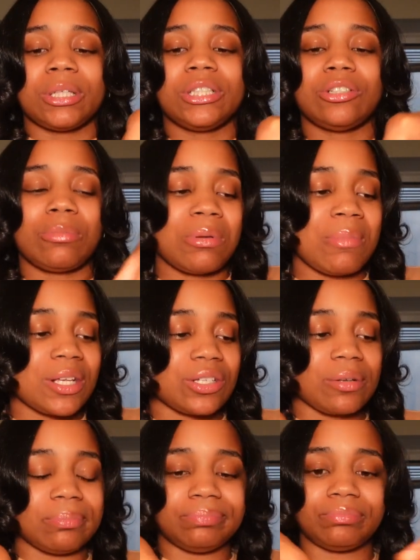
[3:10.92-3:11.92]
Please don't be
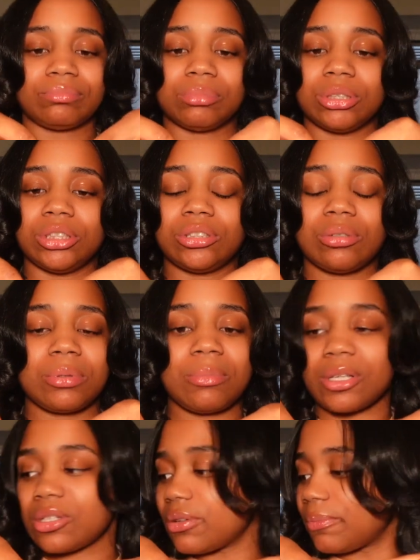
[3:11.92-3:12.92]
messy. Please don't be
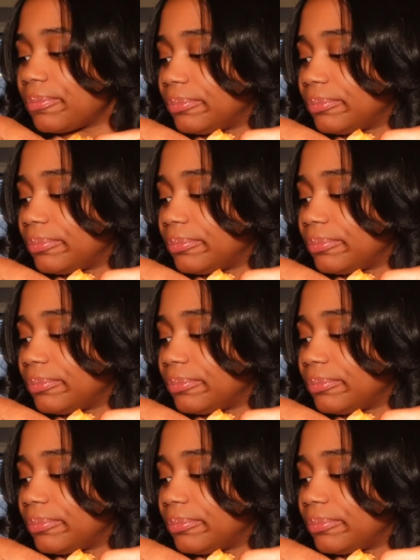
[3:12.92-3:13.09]
messy.